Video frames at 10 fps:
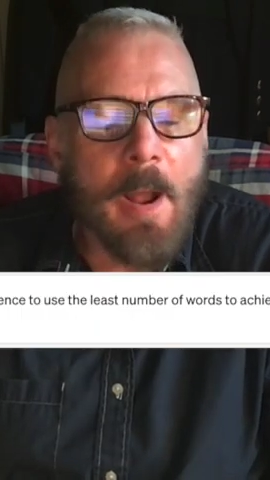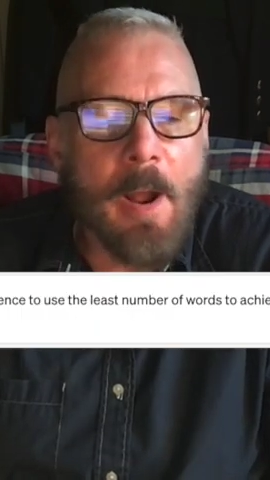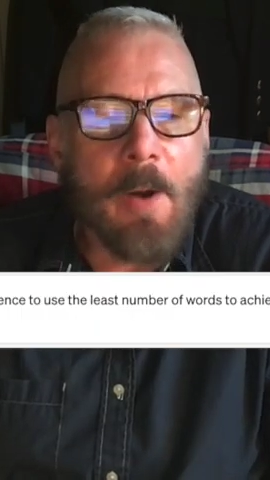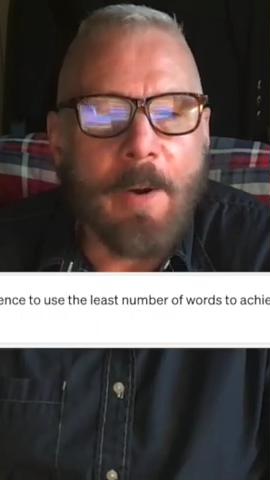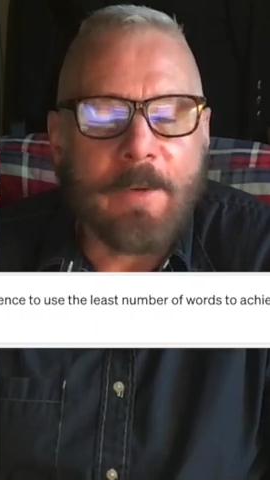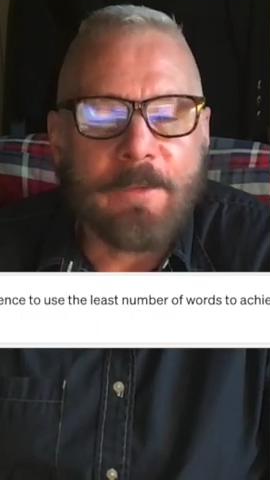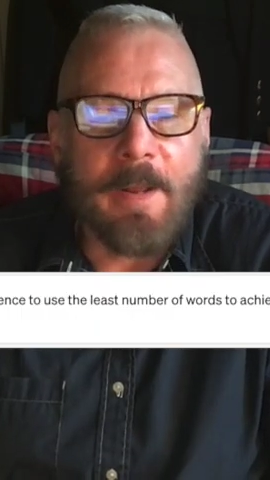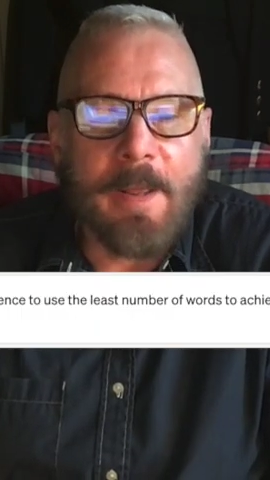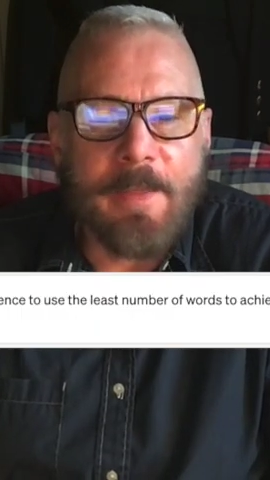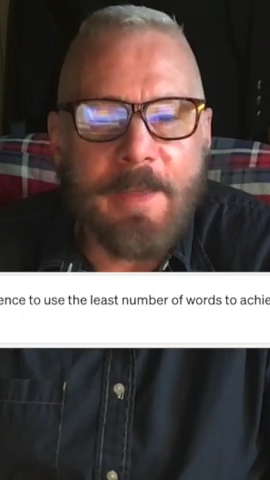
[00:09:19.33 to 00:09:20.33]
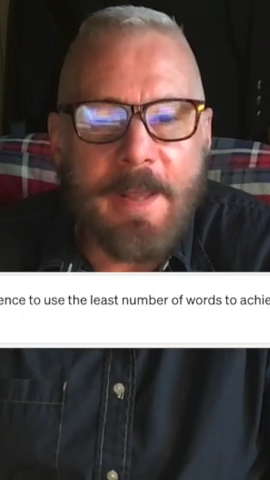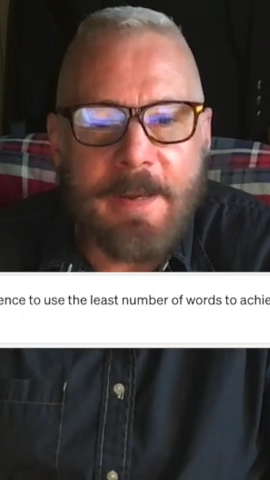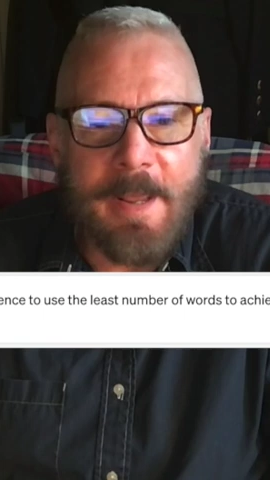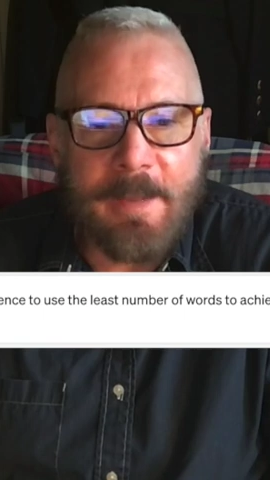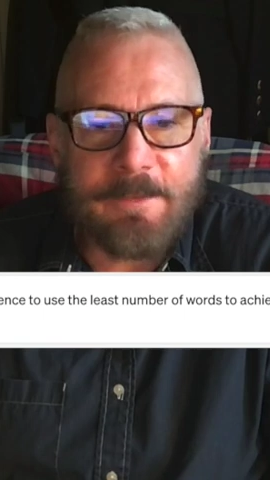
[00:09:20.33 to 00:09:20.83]
All right, I then
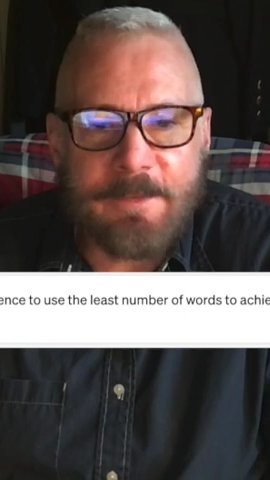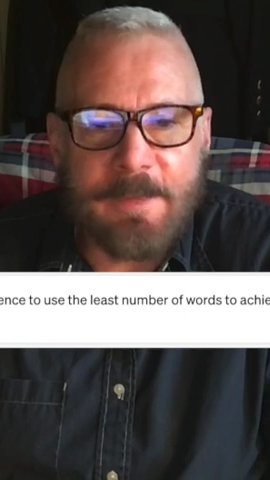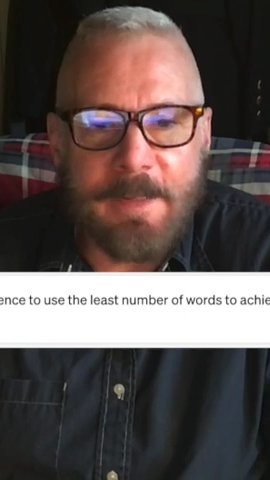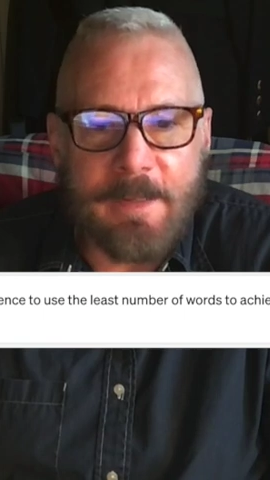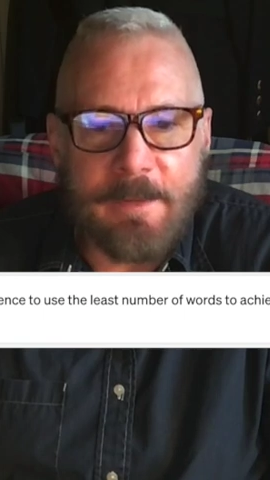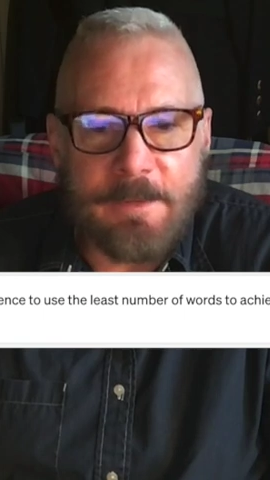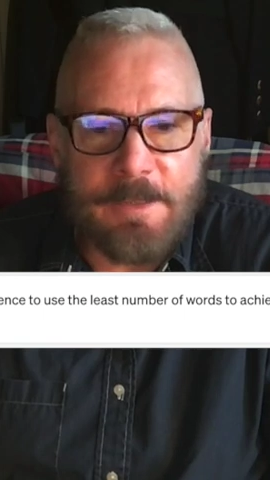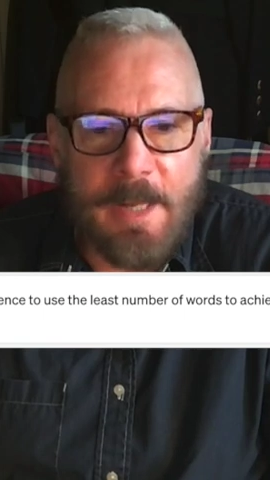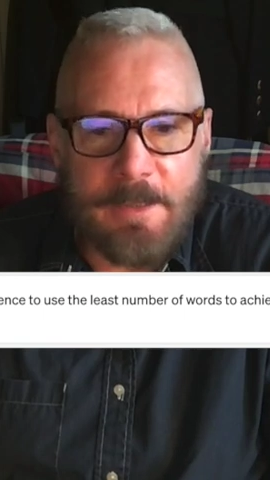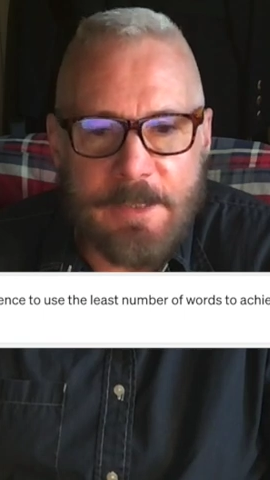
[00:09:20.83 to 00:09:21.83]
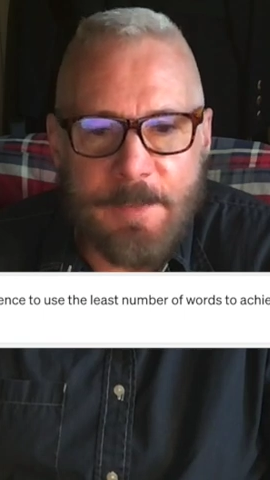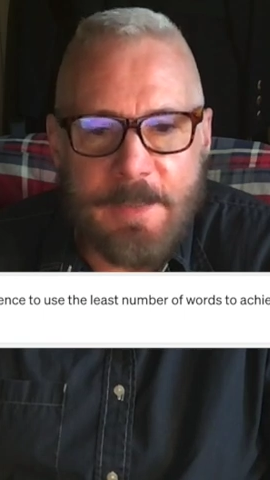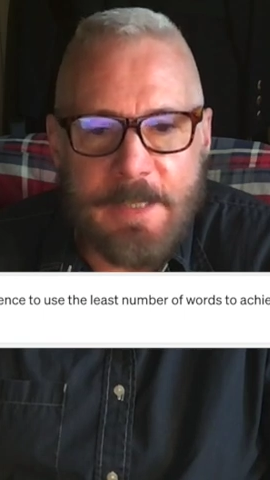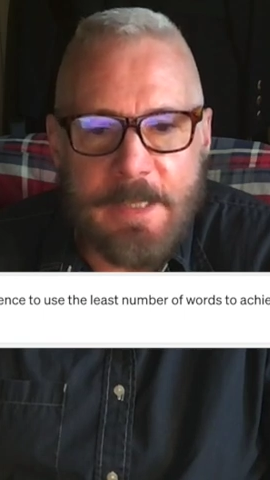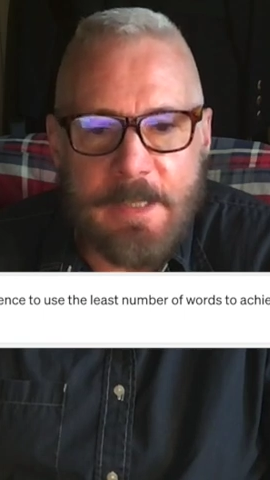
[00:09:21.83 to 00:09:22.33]
asked
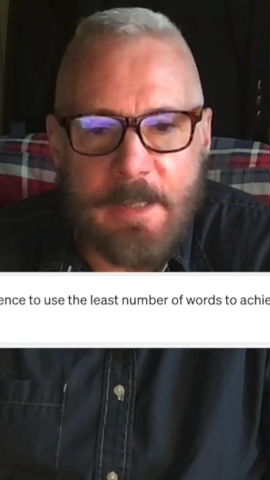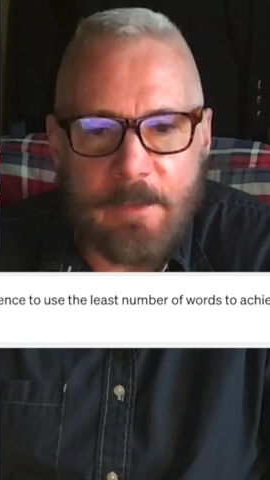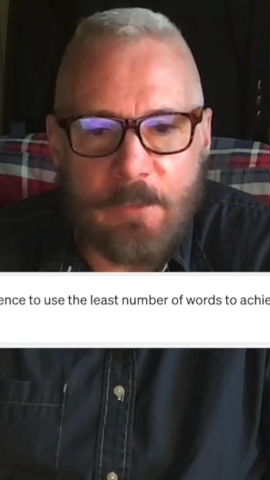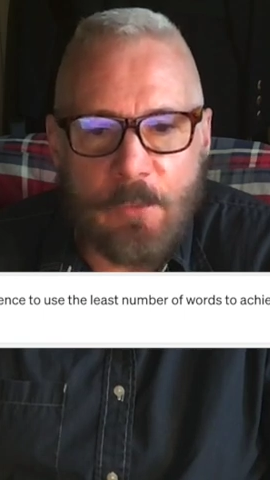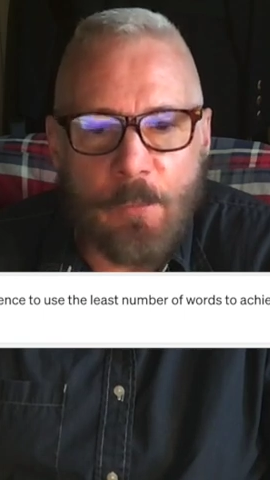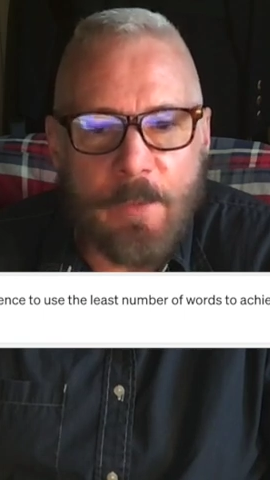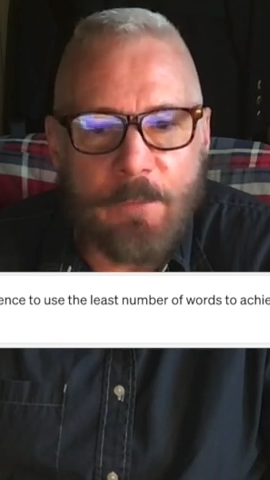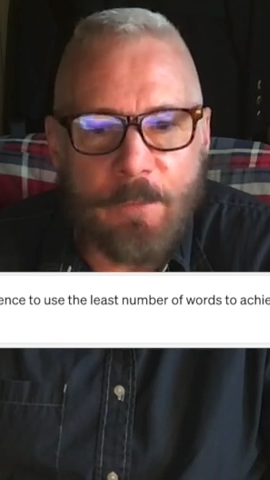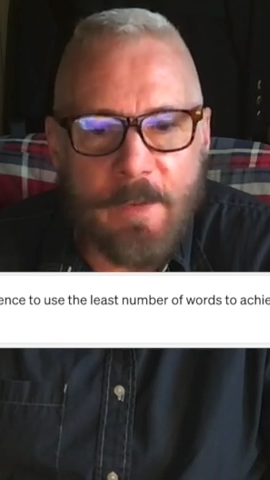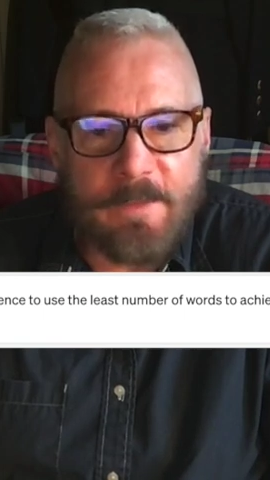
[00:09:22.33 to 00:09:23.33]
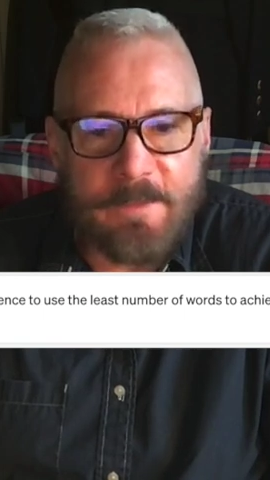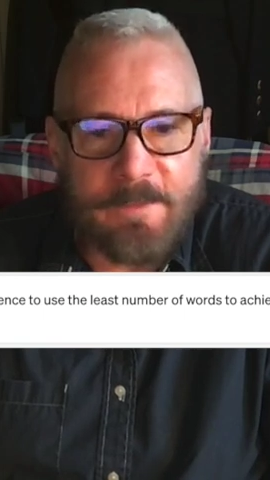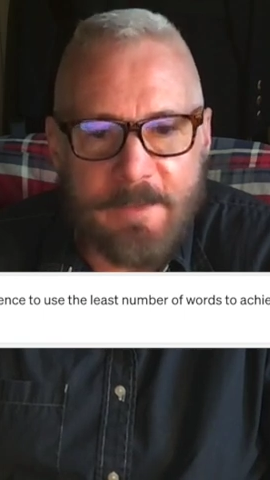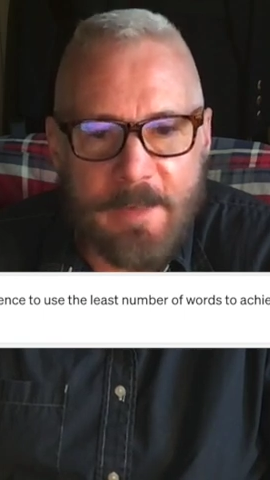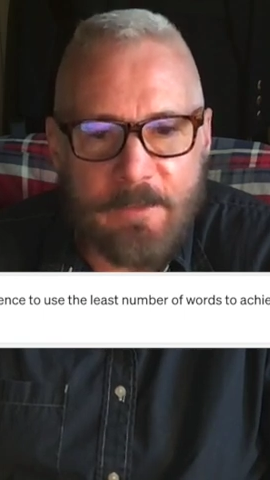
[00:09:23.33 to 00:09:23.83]
ChatGPT to rephrase the
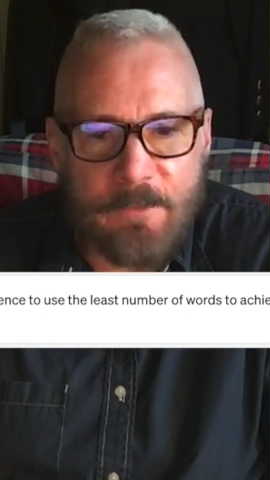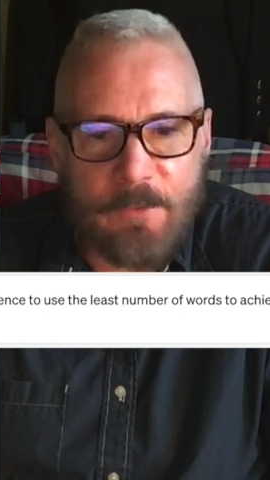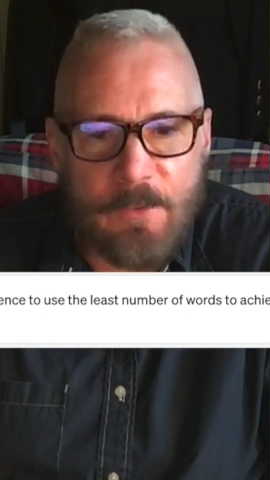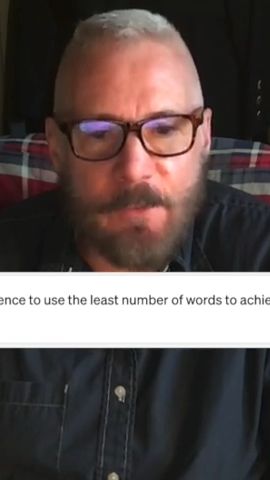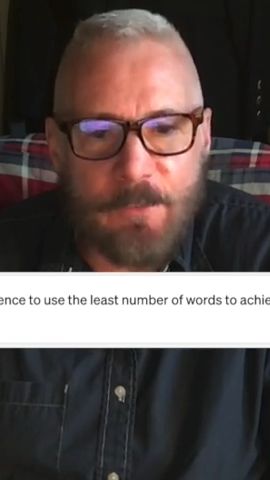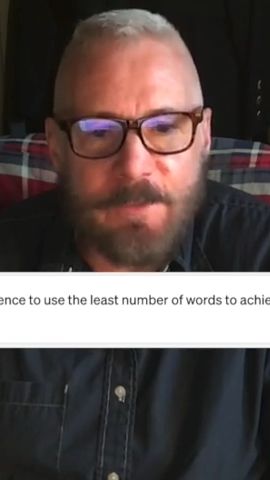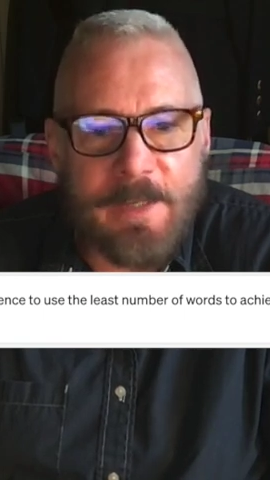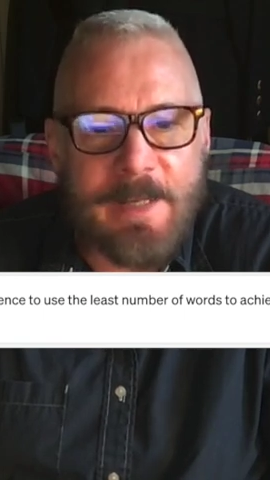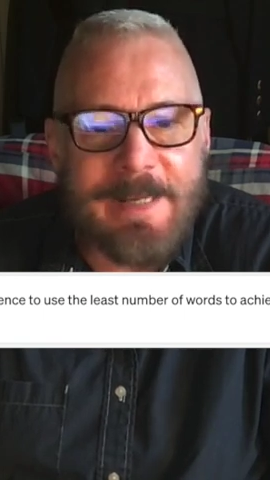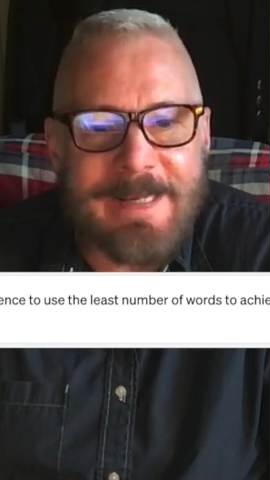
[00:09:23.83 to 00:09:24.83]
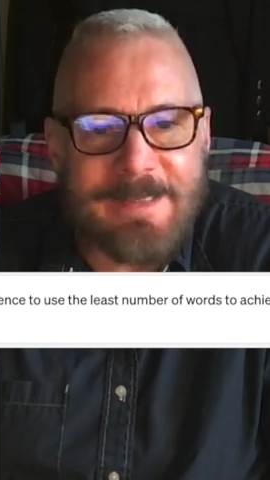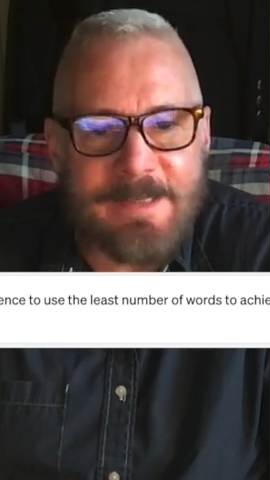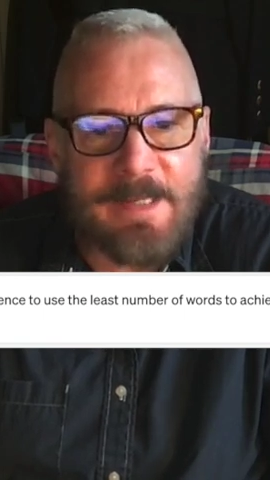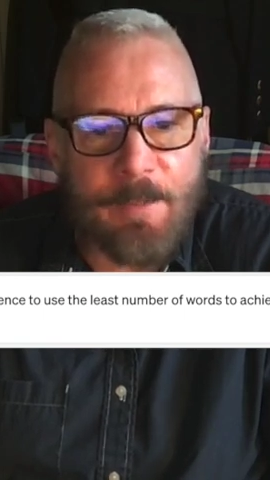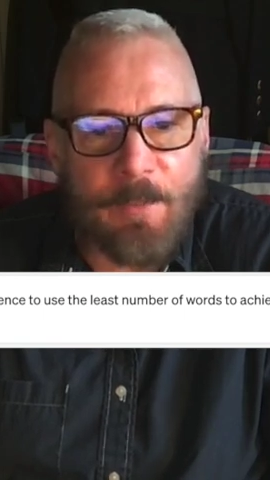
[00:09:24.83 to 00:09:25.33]
sentence to use the least
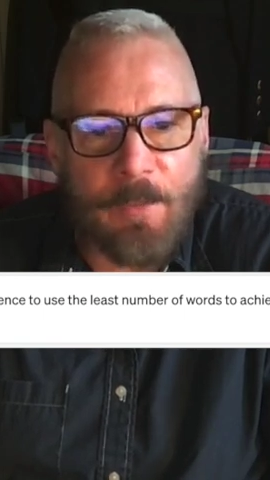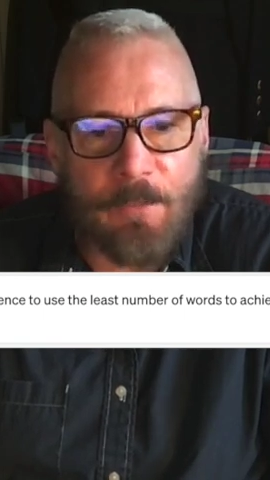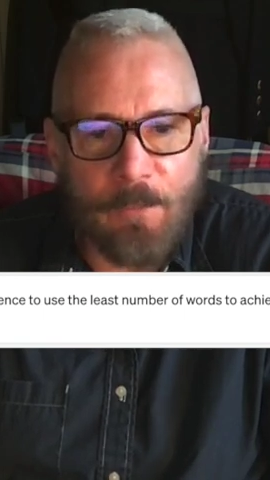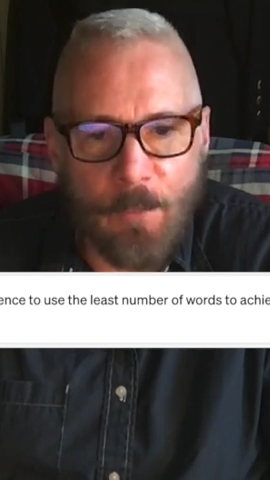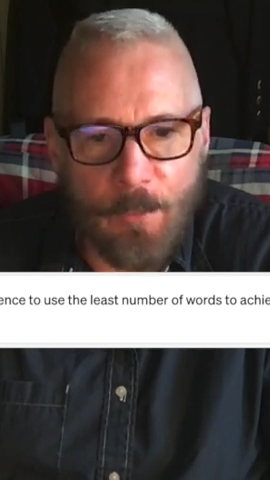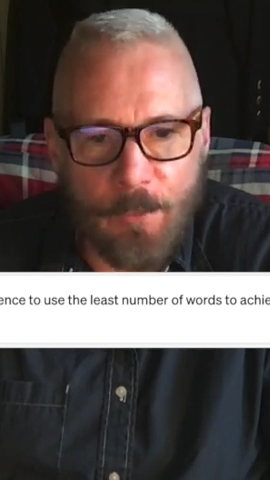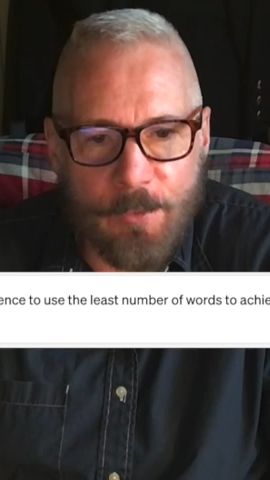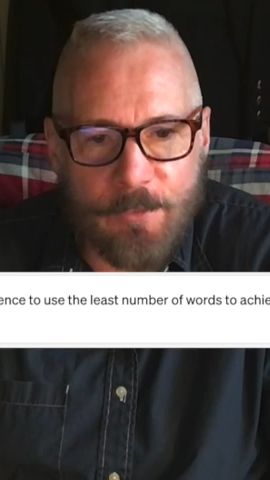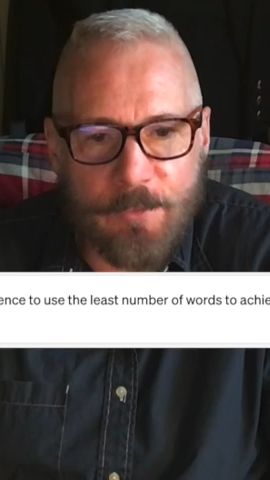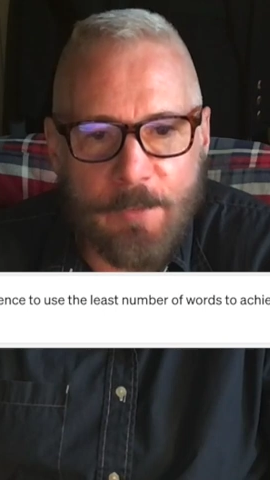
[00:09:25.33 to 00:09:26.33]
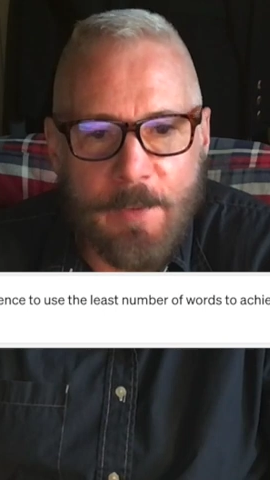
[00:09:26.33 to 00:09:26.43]
number of words